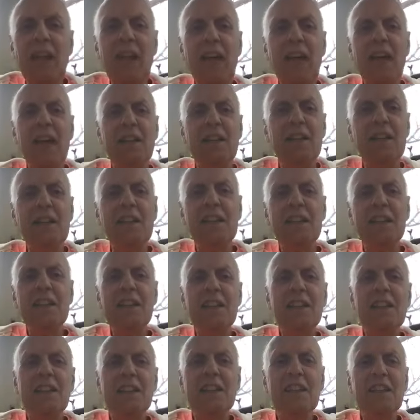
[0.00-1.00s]
And,
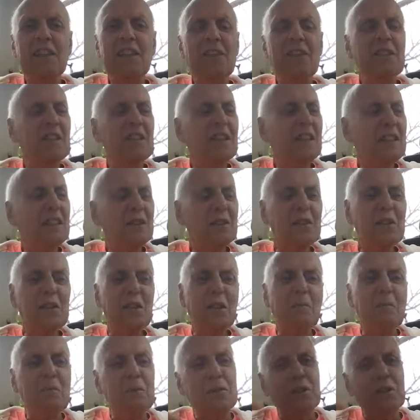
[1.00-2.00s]
you know, a good
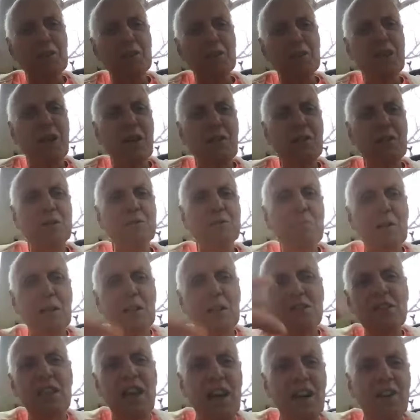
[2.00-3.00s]
hypnotist always
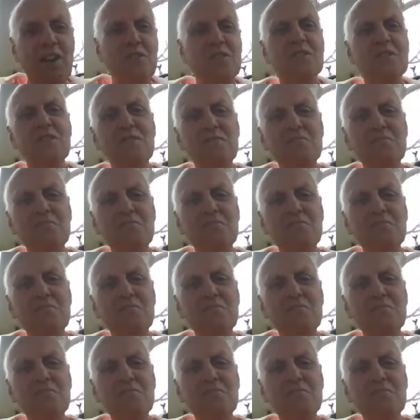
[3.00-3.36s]
picks out